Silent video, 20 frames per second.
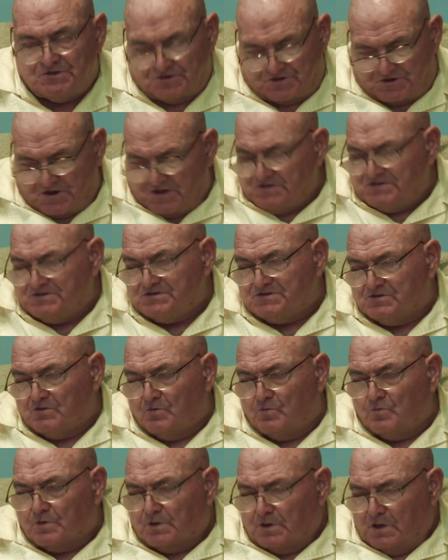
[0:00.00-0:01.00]
just
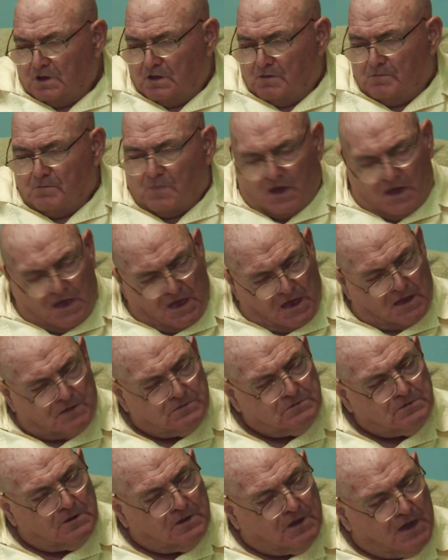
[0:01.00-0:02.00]
the way
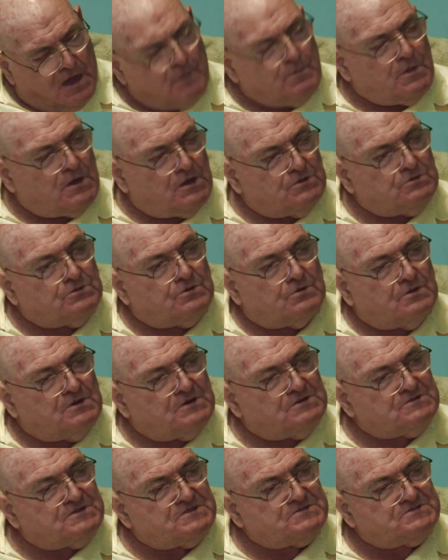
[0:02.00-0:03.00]
man came into
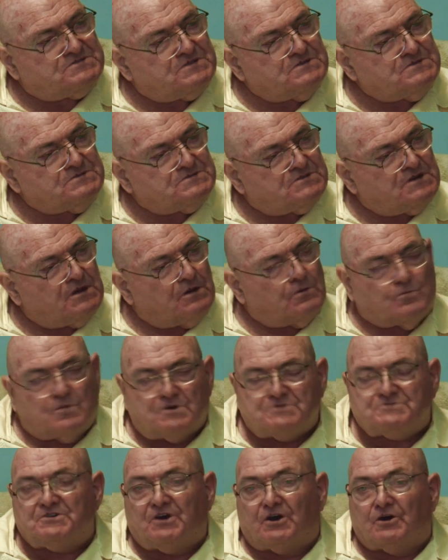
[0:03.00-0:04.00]
existence and it
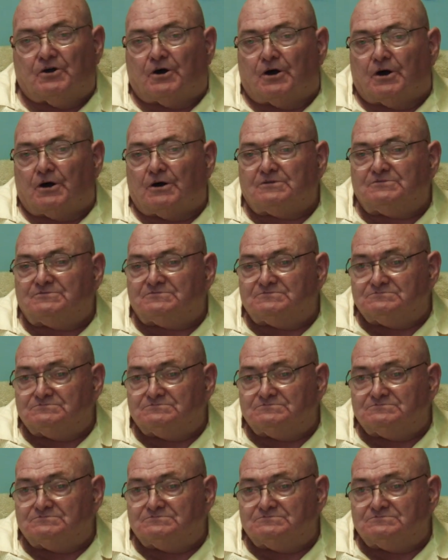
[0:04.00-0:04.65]
wasn't God.